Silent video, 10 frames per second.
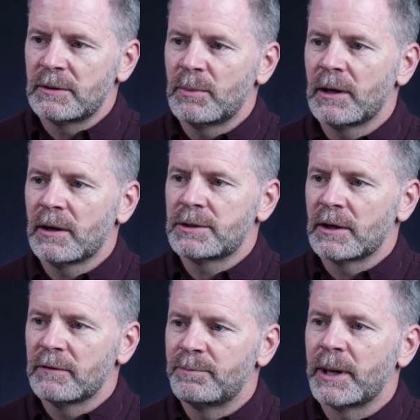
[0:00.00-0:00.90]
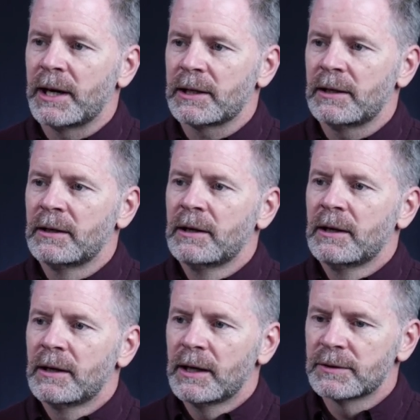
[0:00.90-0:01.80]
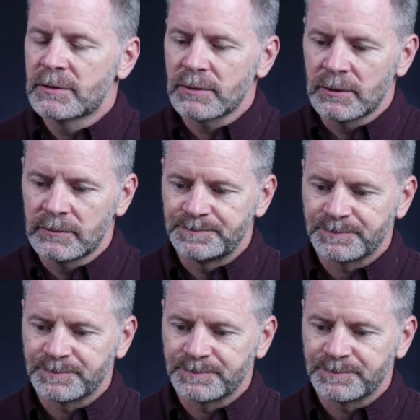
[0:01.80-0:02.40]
marriage of body and soul.